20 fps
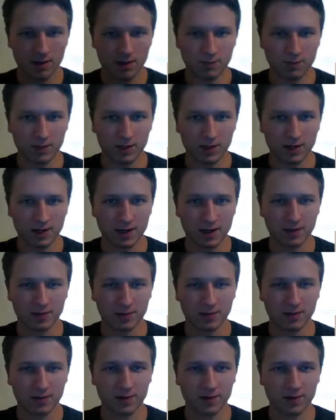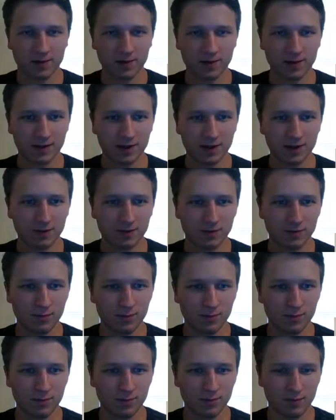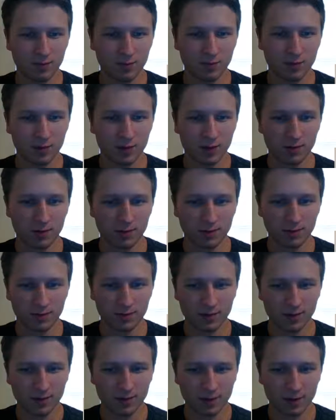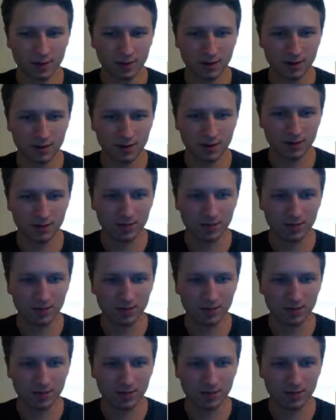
read it out so we're all on the same problem. Same